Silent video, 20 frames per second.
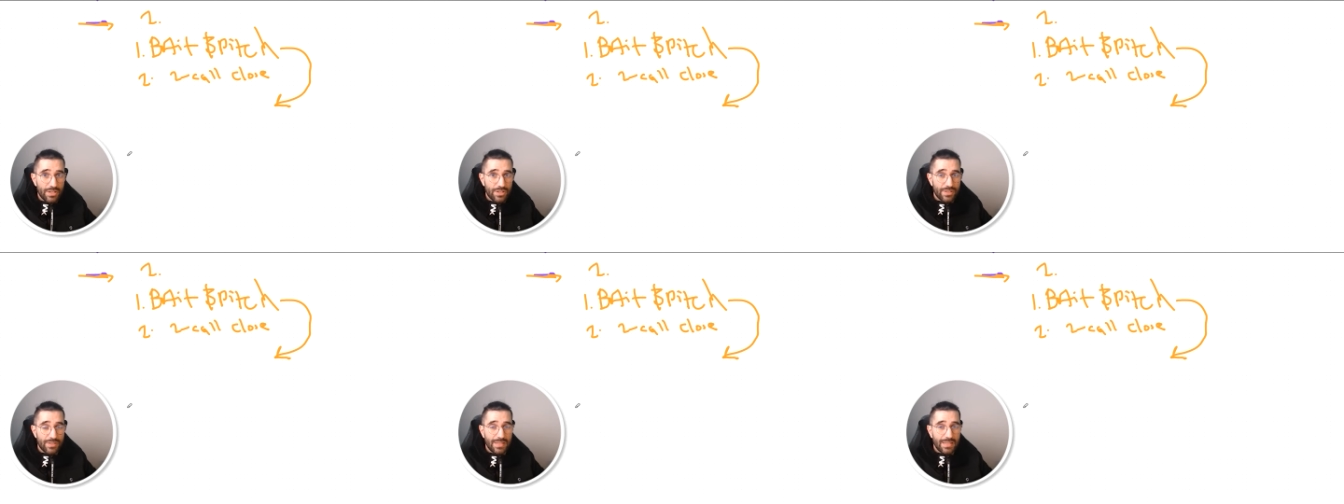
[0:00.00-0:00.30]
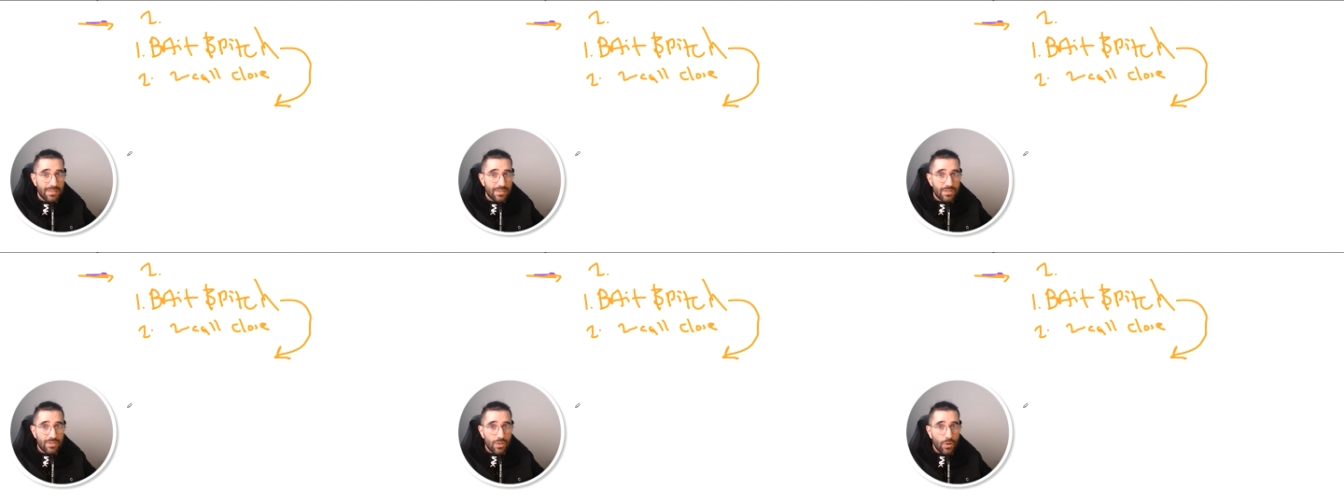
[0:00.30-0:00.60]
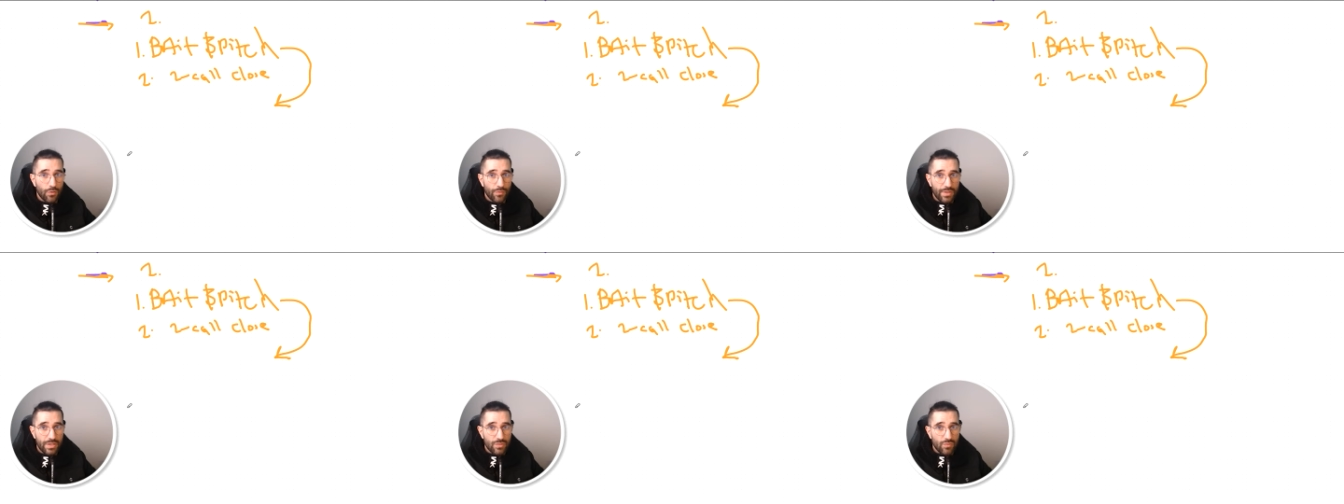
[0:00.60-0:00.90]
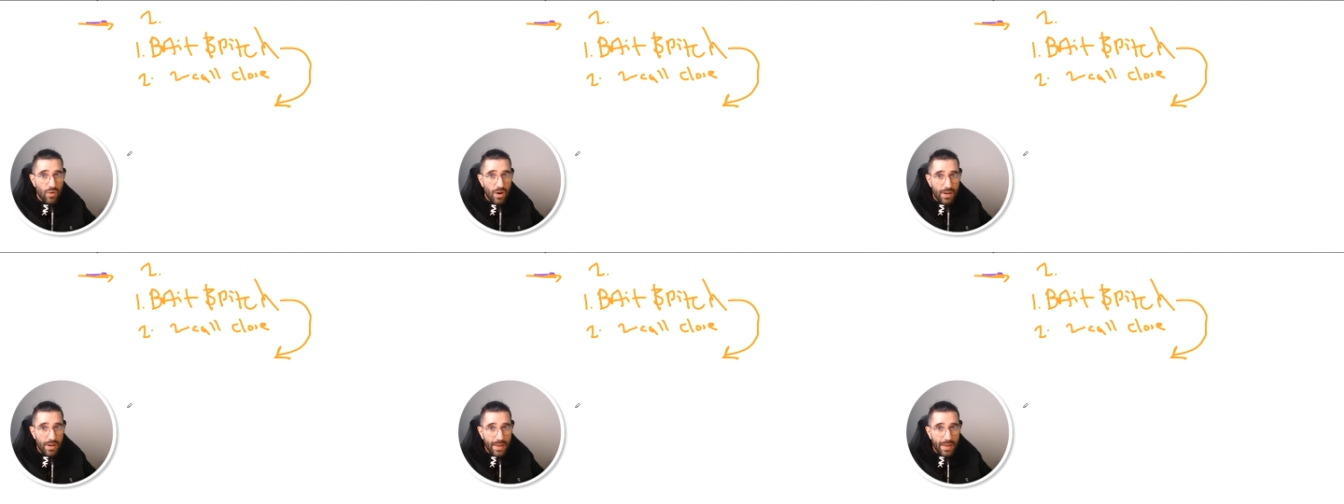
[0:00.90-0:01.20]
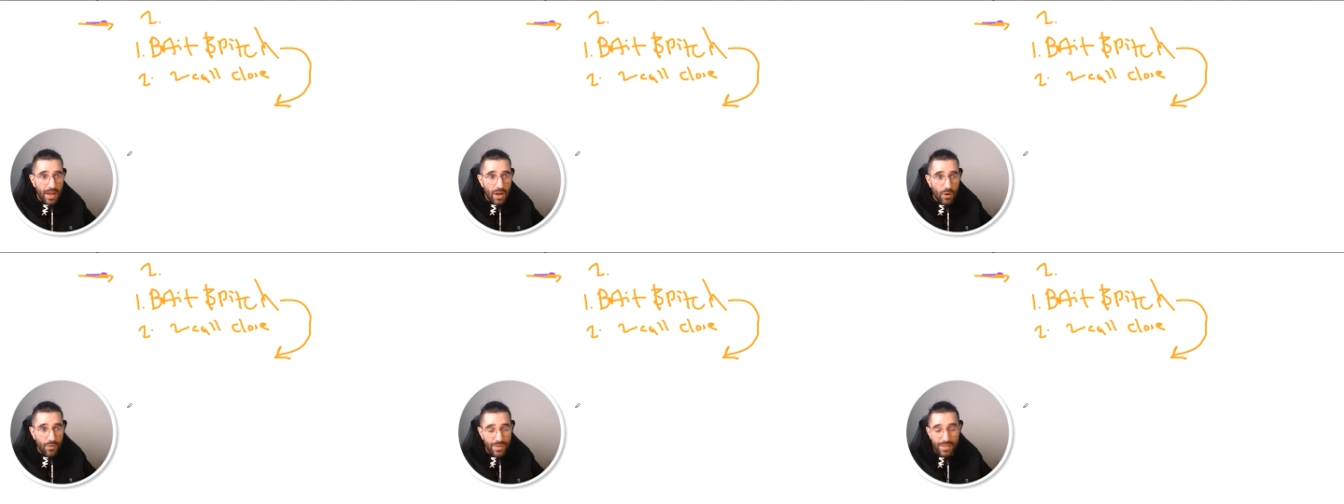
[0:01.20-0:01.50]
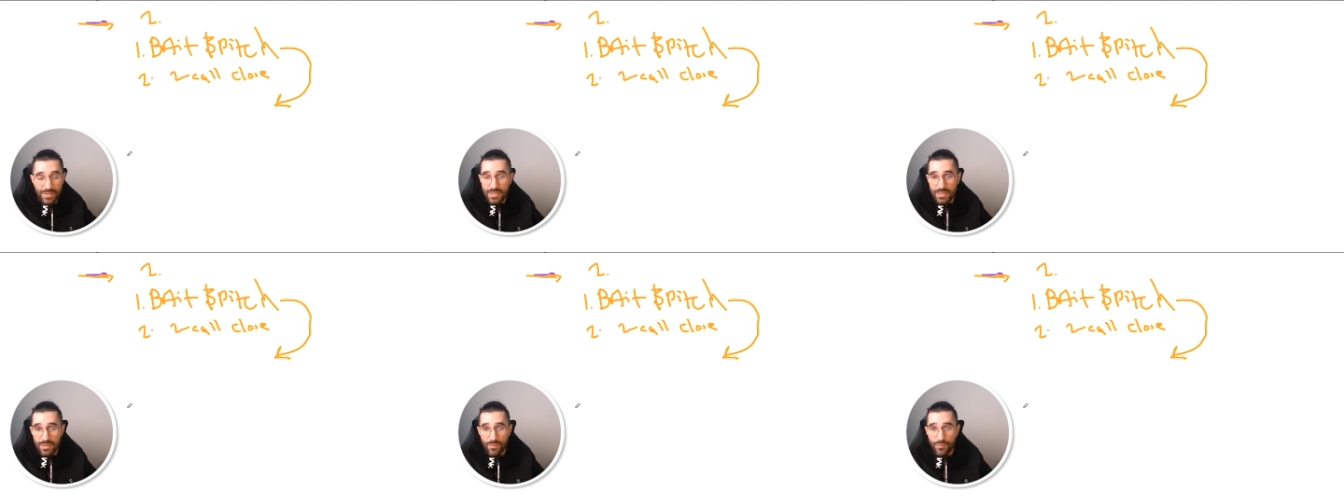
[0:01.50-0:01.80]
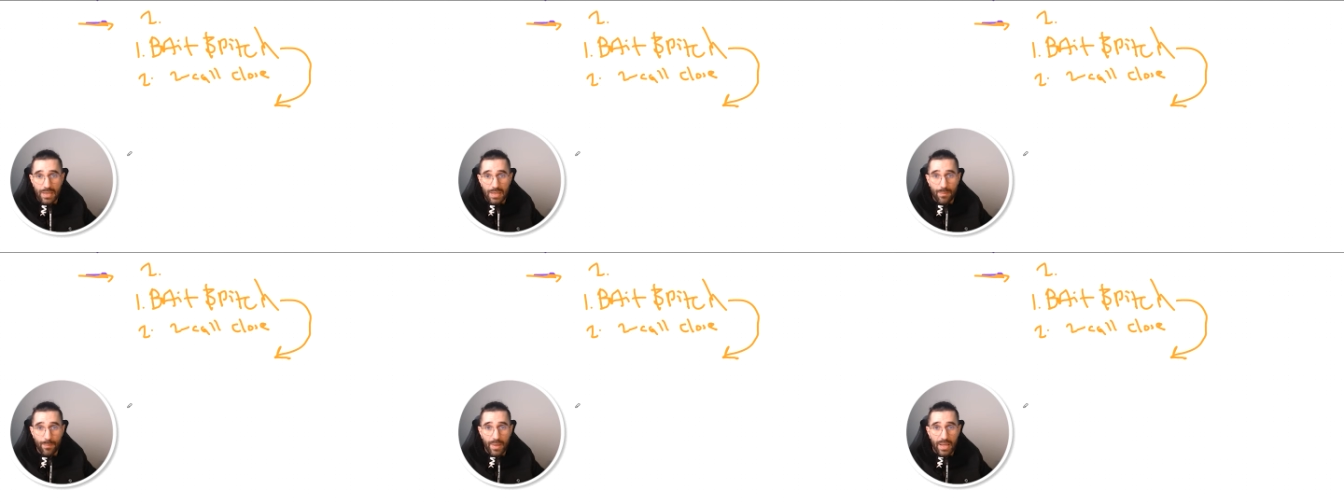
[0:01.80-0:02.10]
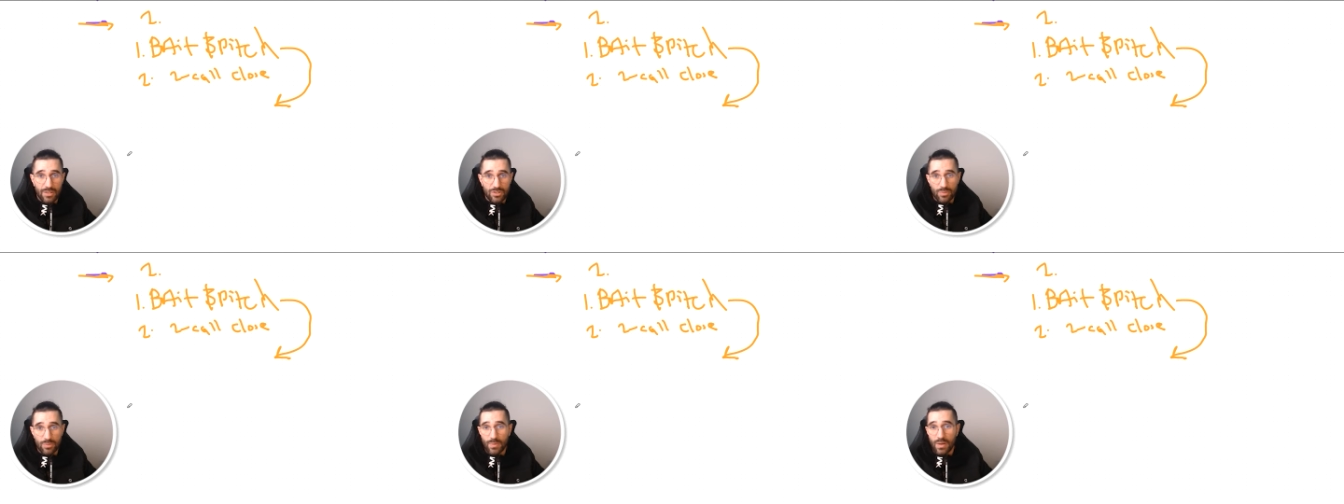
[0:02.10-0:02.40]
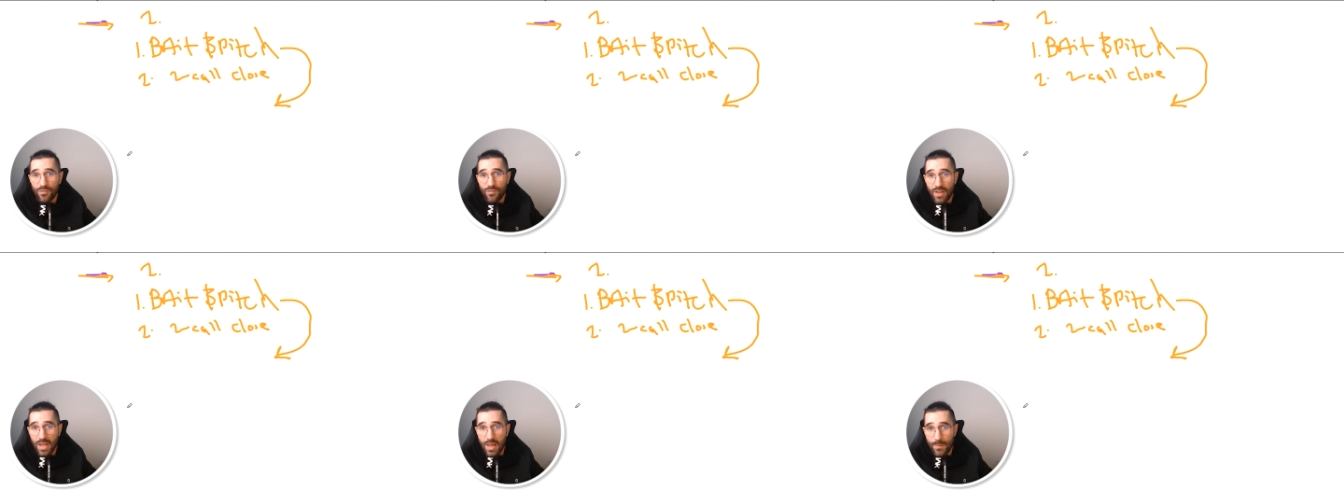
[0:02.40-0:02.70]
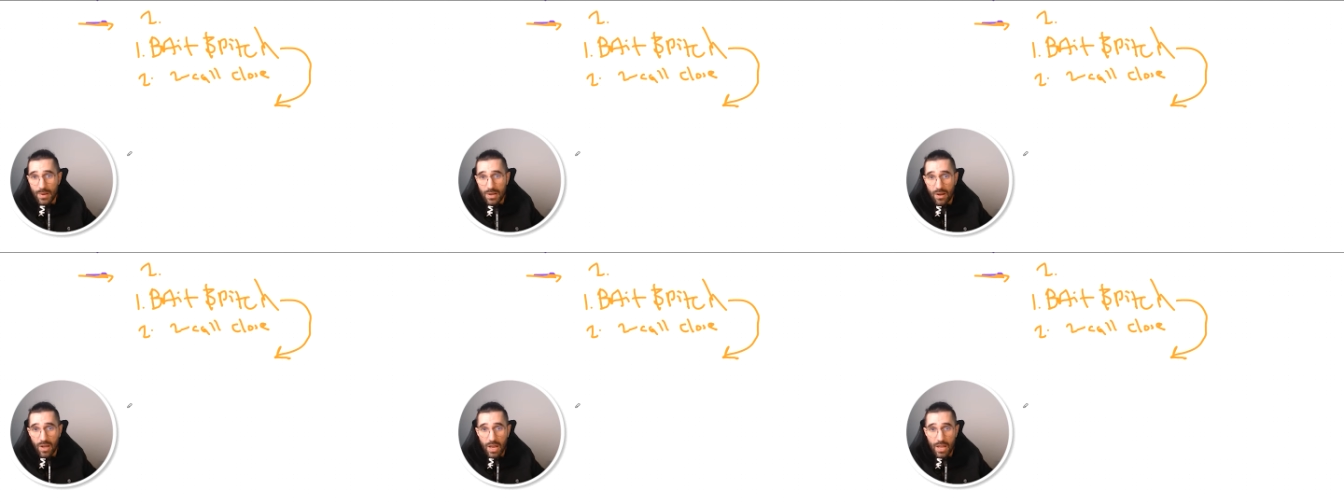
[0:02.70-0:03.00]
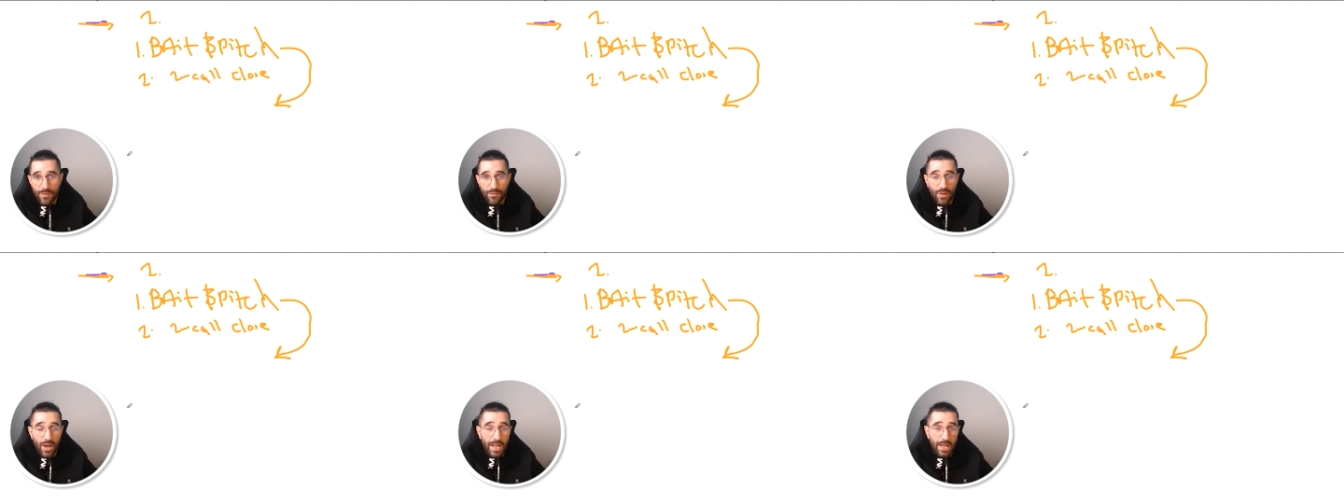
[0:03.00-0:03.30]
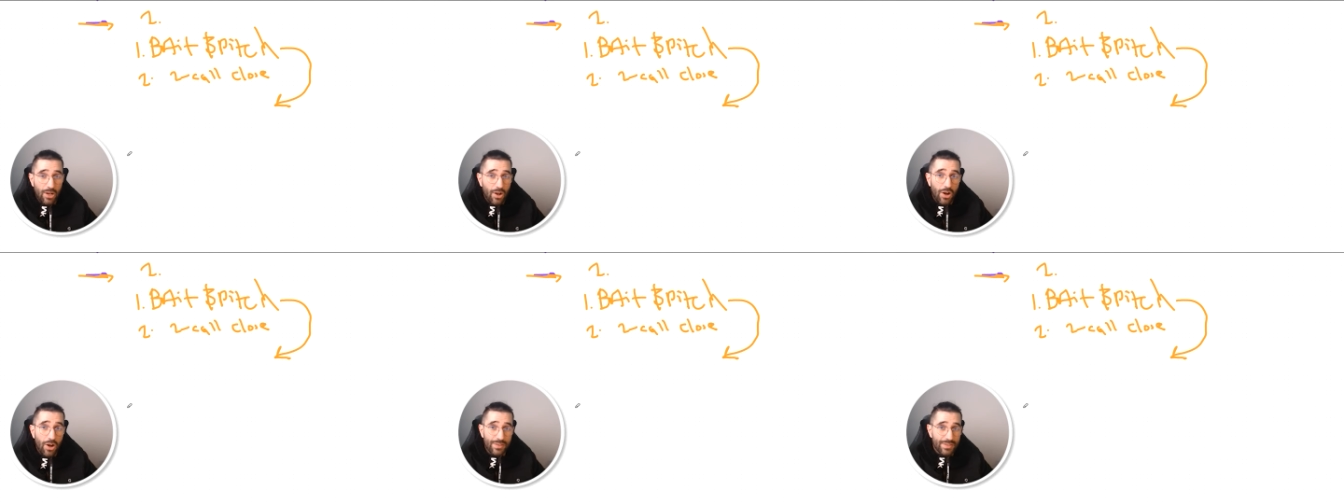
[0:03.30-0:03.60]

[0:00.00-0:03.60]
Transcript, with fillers: we really just need to solve this right now, having a big impact on my family life,